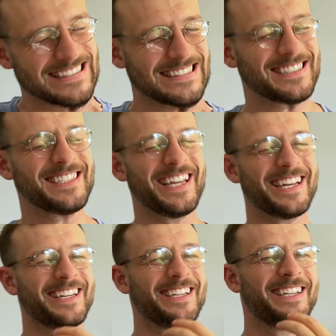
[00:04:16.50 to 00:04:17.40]
you
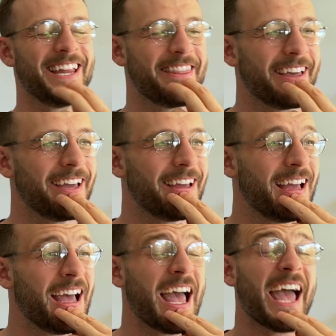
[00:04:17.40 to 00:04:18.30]
get in there.
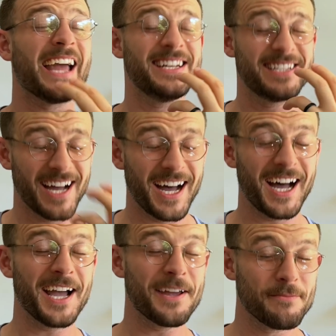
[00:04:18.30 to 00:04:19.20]
And
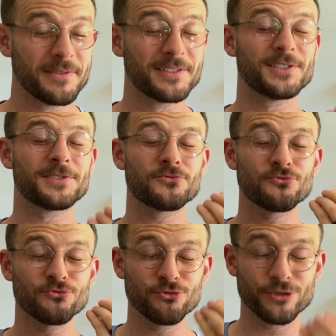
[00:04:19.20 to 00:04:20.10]
time just
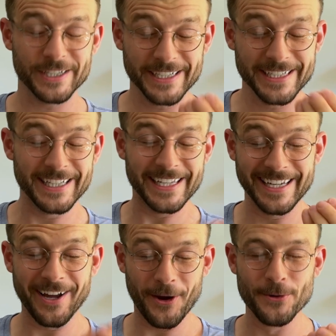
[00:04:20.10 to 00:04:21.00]
really
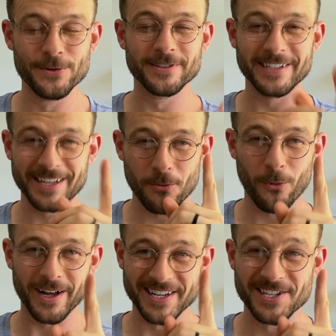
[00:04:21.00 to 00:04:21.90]
goes in
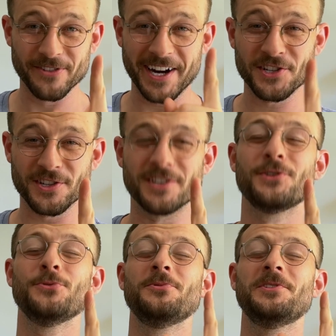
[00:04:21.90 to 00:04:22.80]
one direction.
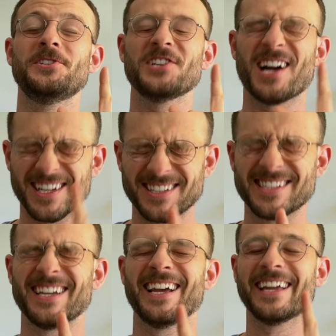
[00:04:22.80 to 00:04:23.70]
You just
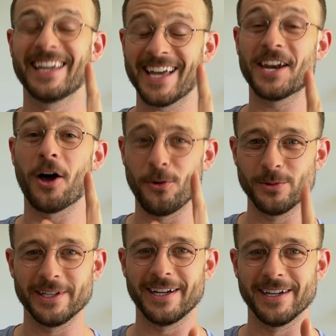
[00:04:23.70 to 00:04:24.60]
get
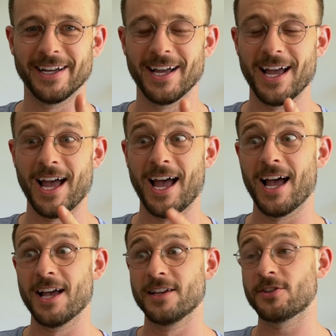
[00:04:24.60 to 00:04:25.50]
older.
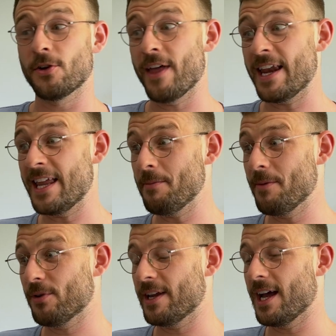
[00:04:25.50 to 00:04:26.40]
So that hit me
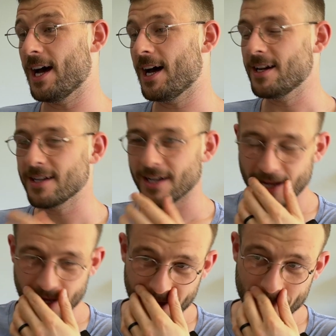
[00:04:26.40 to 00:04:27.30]
pretty hard.
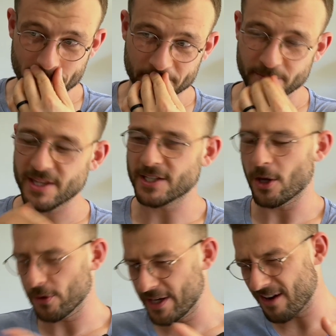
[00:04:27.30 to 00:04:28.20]
But this
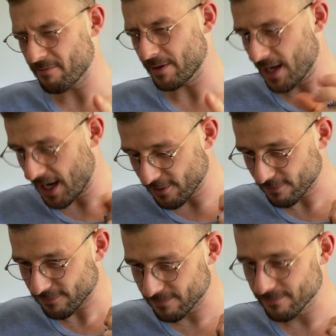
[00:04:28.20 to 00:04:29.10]
whole year I've been kind of,
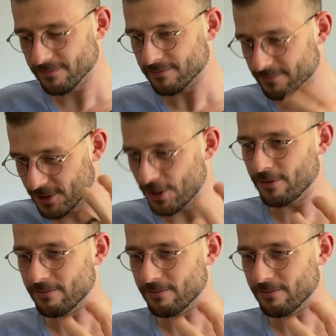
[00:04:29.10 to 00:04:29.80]
you know,